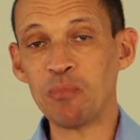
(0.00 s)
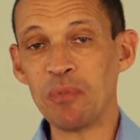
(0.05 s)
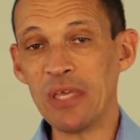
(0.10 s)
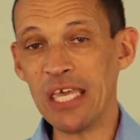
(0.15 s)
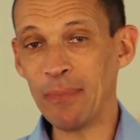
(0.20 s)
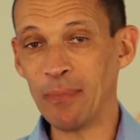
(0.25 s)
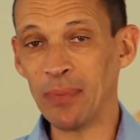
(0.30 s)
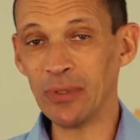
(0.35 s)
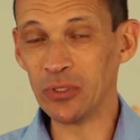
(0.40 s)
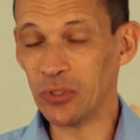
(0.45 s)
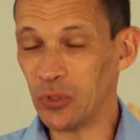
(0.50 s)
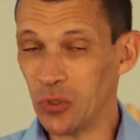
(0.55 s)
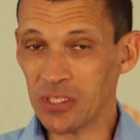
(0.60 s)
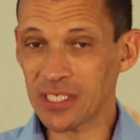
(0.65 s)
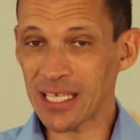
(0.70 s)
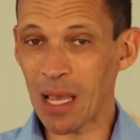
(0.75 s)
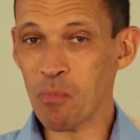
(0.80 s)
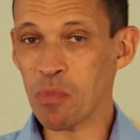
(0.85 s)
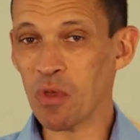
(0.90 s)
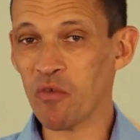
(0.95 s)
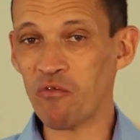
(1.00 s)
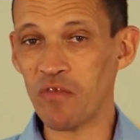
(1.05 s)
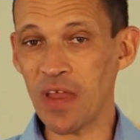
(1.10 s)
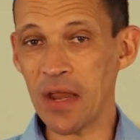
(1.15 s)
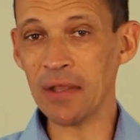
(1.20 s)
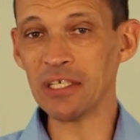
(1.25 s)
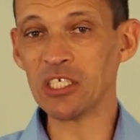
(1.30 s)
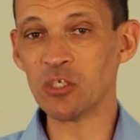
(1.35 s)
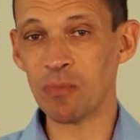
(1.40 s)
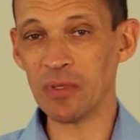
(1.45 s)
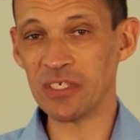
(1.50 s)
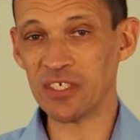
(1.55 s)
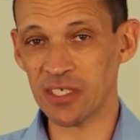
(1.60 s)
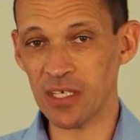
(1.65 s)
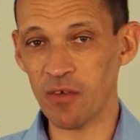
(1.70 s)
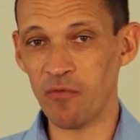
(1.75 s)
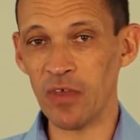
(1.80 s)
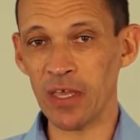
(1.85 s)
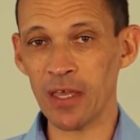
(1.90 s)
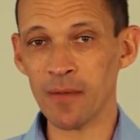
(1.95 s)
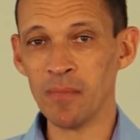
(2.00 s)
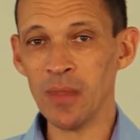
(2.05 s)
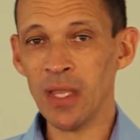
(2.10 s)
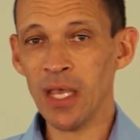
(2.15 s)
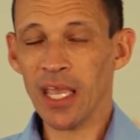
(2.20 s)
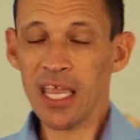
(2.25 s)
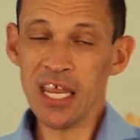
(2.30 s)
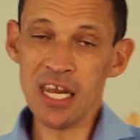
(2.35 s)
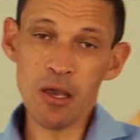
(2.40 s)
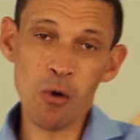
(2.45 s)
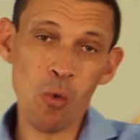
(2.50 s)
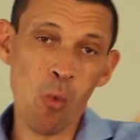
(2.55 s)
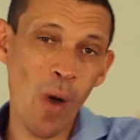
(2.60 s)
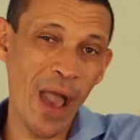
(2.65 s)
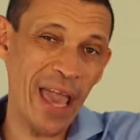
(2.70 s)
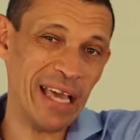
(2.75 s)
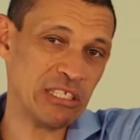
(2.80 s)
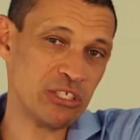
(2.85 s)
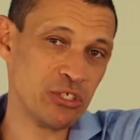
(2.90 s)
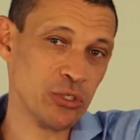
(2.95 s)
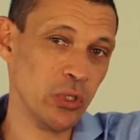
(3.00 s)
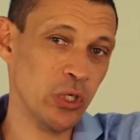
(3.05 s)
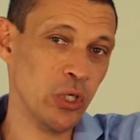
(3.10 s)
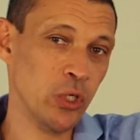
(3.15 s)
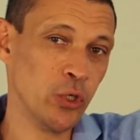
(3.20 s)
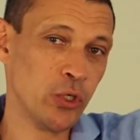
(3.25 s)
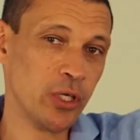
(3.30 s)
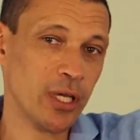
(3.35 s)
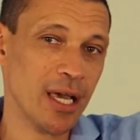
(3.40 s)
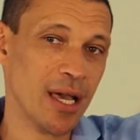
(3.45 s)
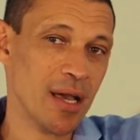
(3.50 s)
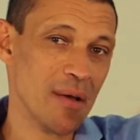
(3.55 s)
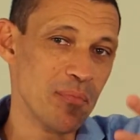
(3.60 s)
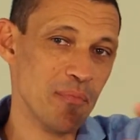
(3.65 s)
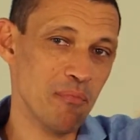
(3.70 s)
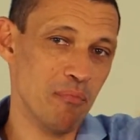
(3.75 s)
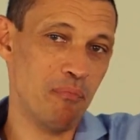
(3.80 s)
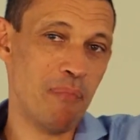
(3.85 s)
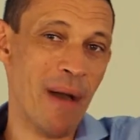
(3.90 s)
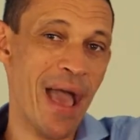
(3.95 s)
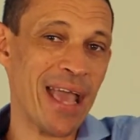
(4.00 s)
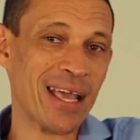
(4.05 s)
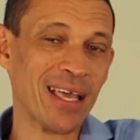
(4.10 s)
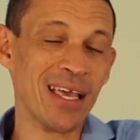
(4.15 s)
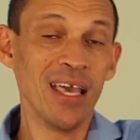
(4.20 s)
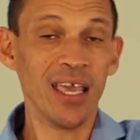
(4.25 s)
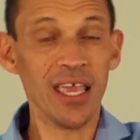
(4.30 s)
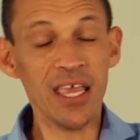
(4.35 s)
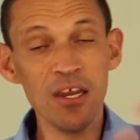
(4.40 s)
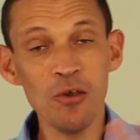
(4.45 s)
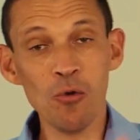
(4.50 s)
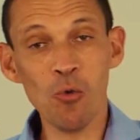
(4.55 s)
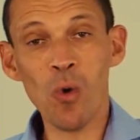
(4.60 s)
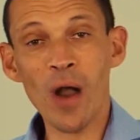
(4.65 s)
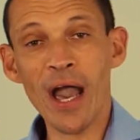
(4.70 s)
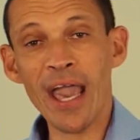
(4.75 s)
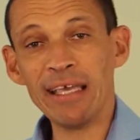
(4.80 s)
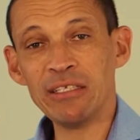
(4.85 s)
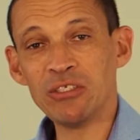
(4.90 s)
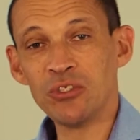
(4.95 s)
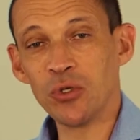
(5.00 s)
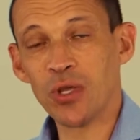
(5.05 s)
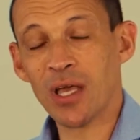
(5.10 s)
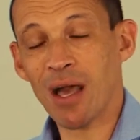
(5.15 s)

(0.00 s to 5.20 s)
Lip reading: people to do something very specific, in a way to look back, in a way to